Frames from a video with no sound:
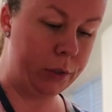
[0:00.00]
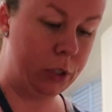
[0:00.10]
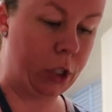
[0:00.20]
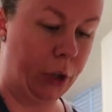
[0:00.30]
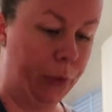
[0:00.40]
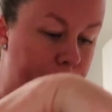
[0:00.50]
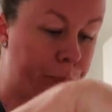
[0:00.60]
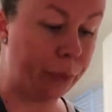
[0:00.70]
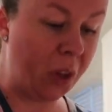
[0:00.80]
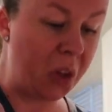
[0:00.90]
So
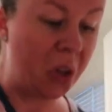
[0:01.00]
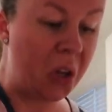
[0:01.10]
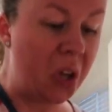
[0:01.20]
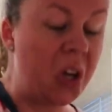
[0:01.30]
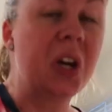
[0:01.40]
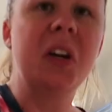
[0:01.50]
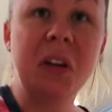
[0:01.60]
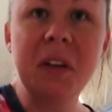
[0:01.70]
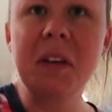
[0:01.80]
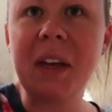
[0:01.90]

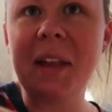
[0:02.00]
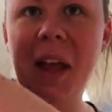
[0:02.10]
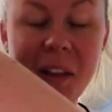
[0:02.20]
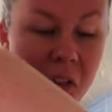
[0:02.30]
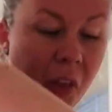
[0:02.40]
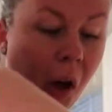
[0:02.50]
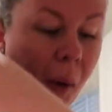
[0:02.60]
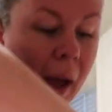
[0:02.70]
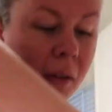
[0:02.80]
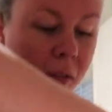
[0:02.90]
getting that to thaw
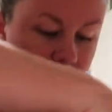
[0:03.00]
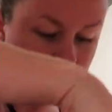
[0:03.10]
out.